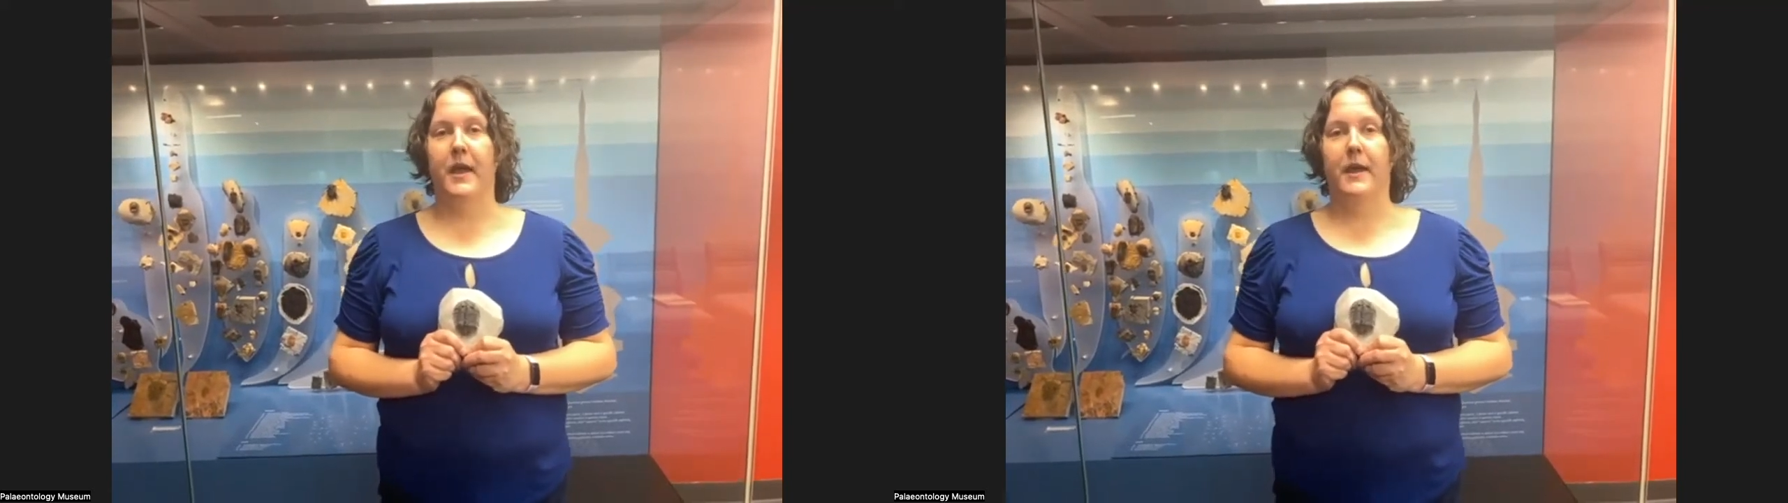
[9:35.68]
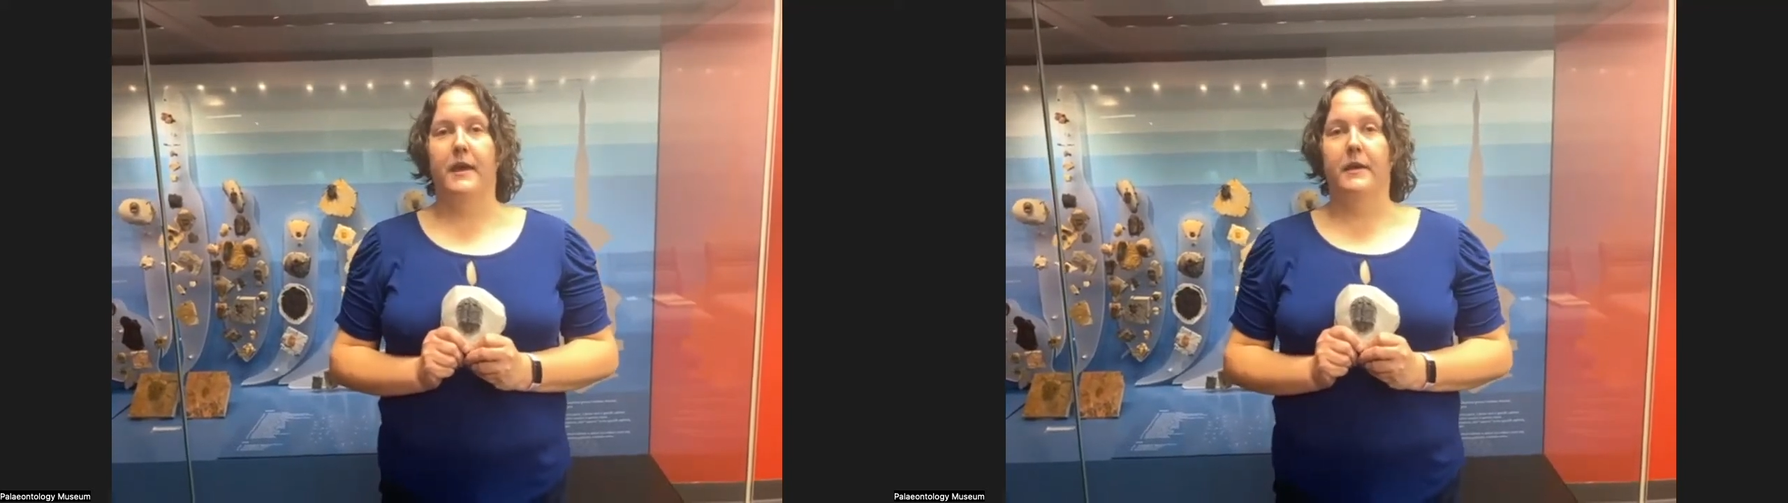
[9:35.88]

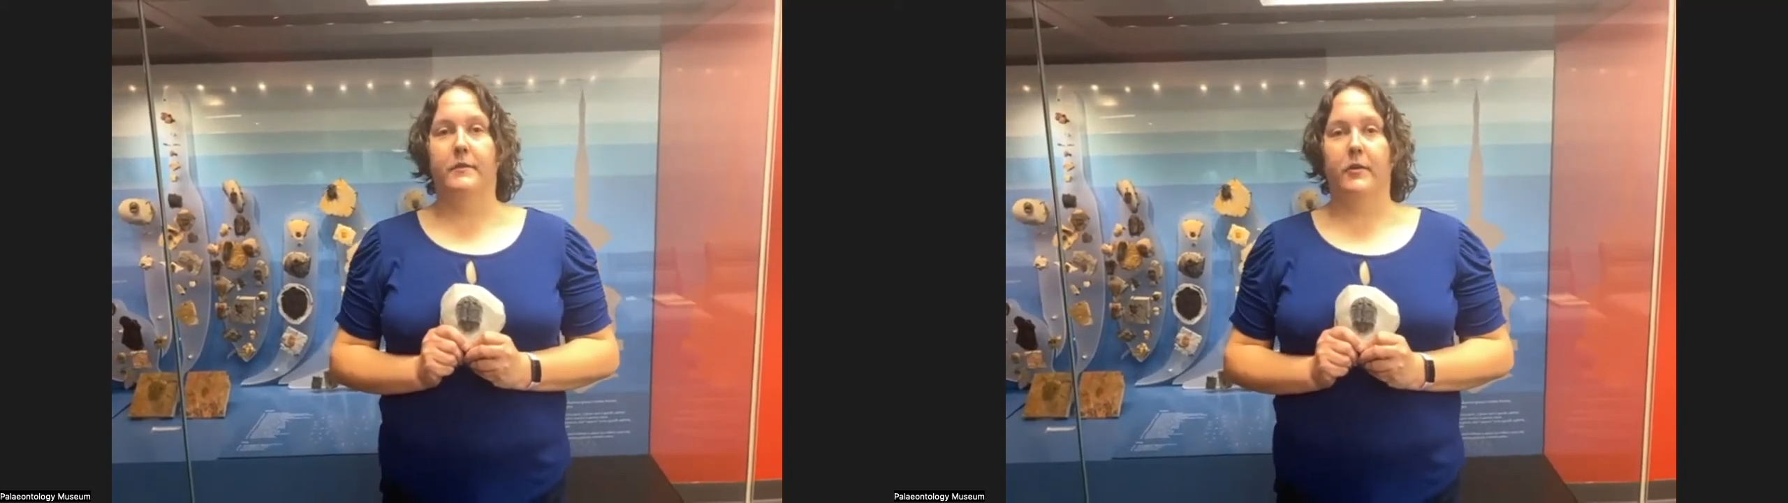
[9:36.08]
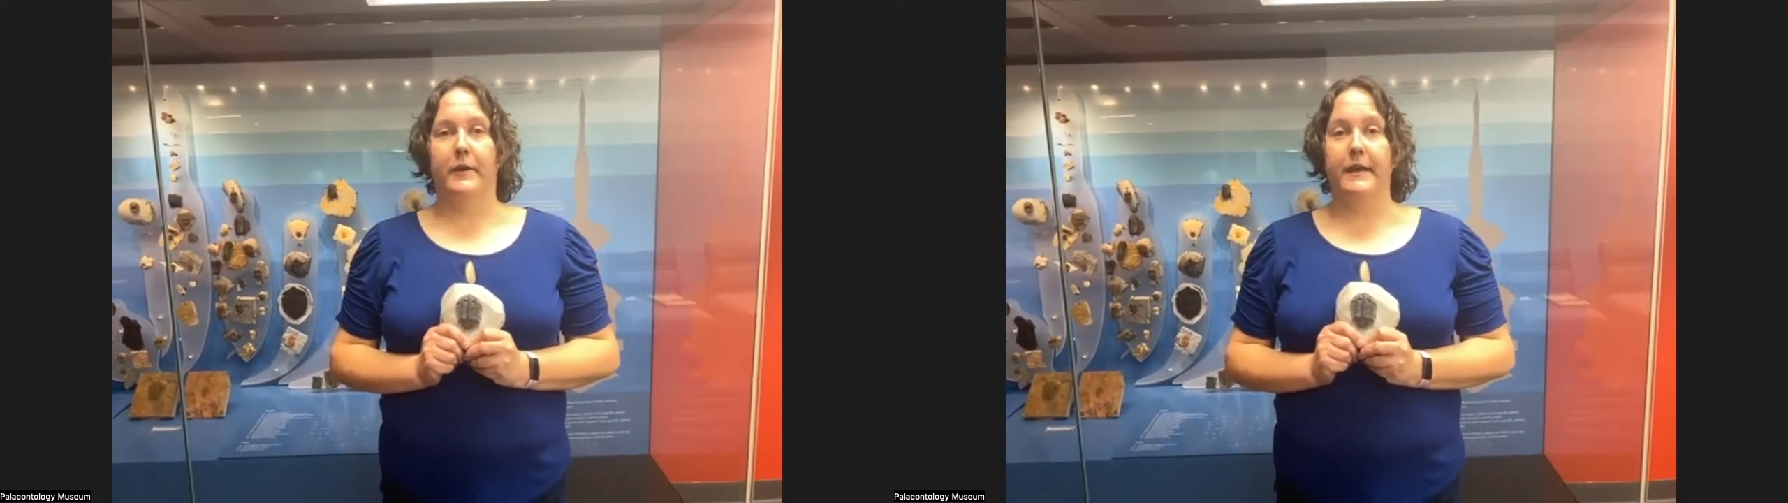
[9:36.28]

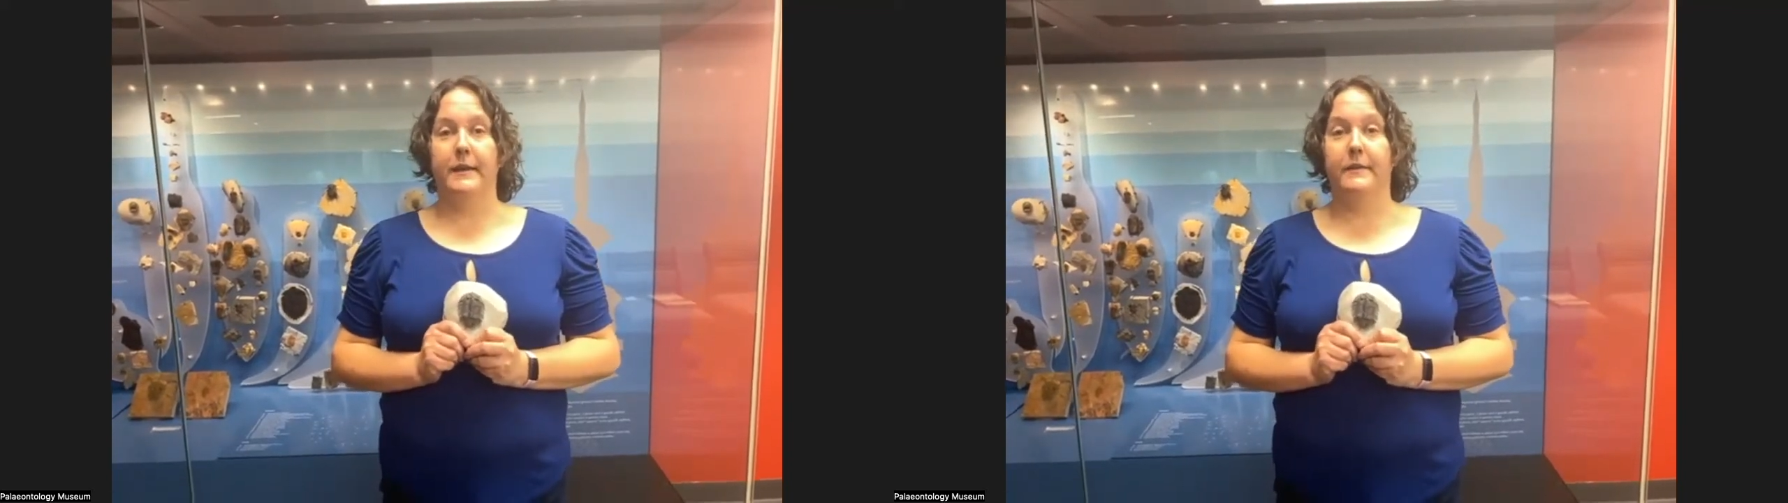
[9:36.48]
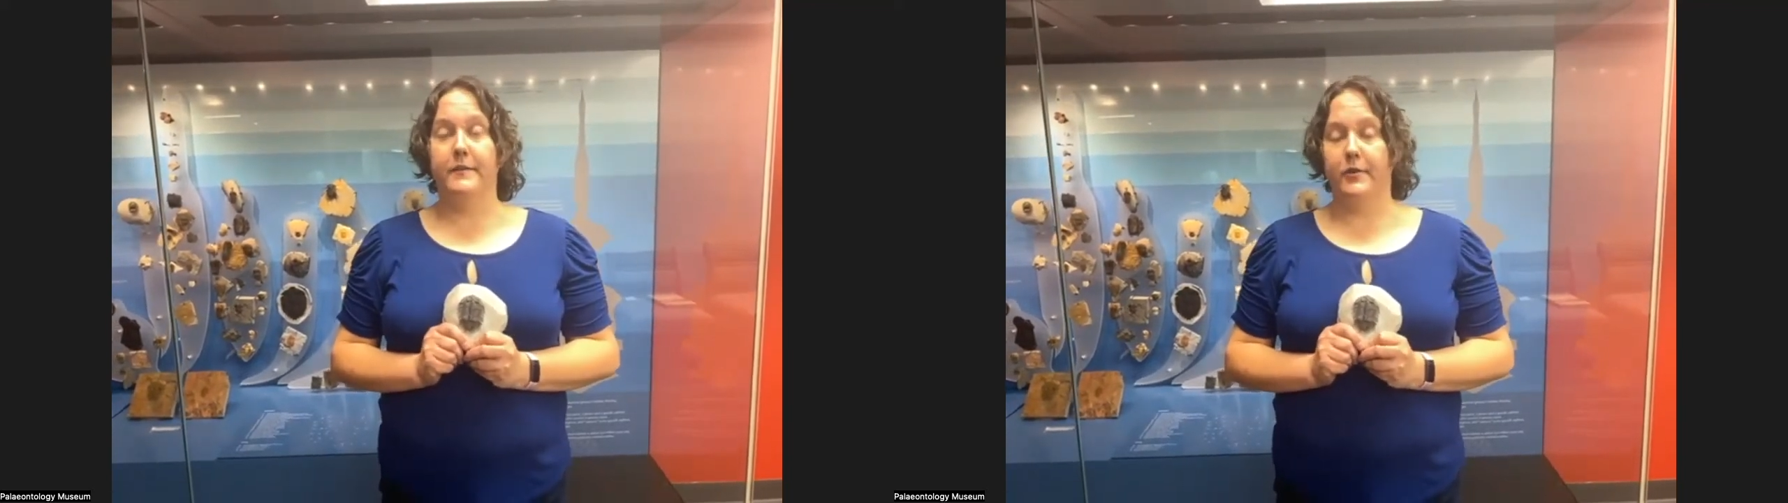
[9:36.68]
So he and
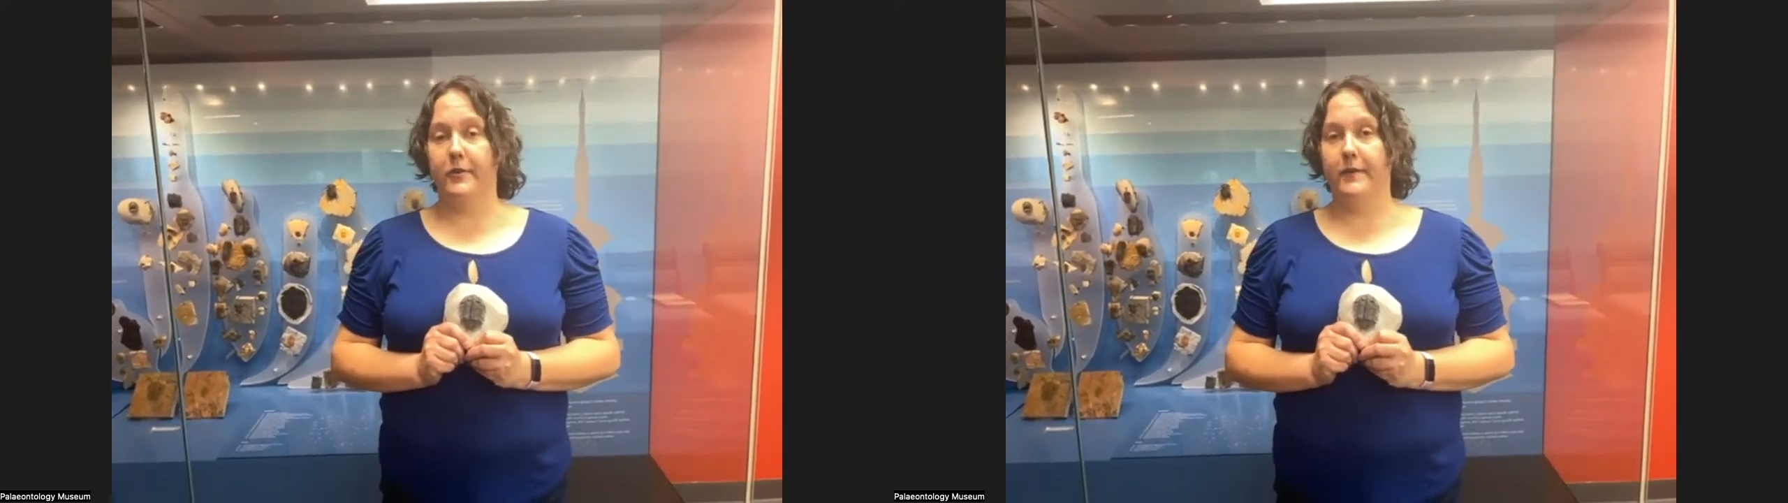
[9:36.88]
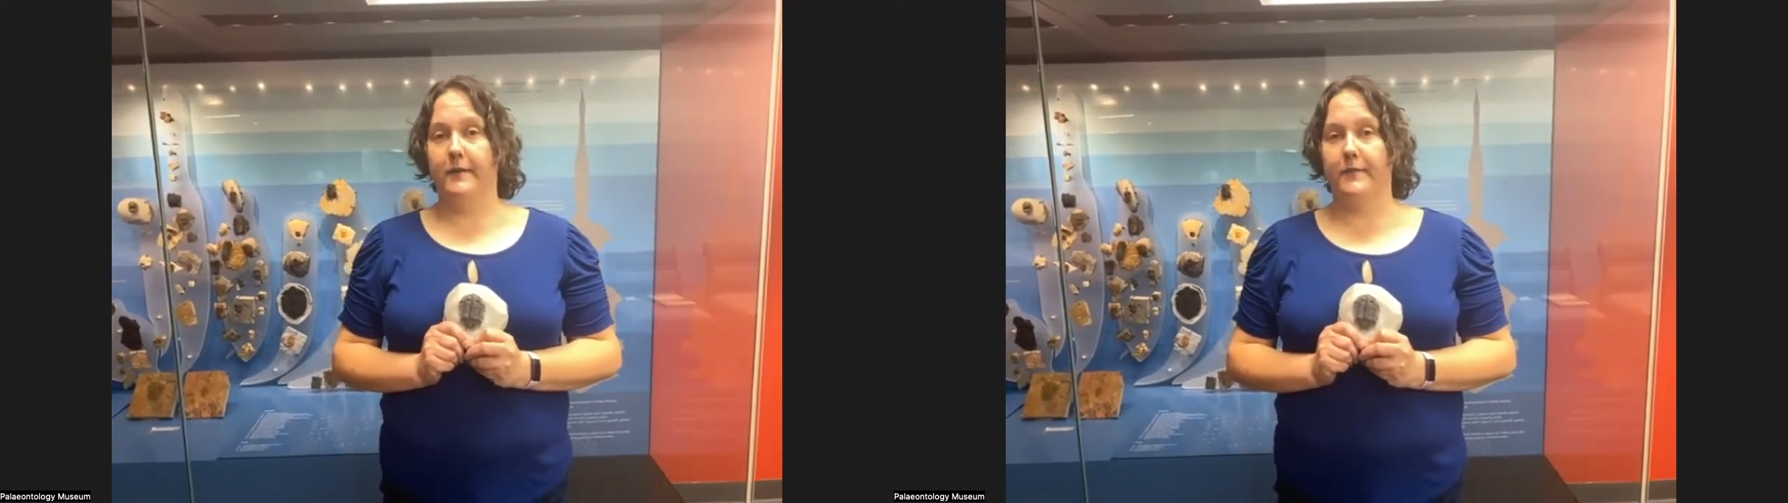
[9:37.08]
his students have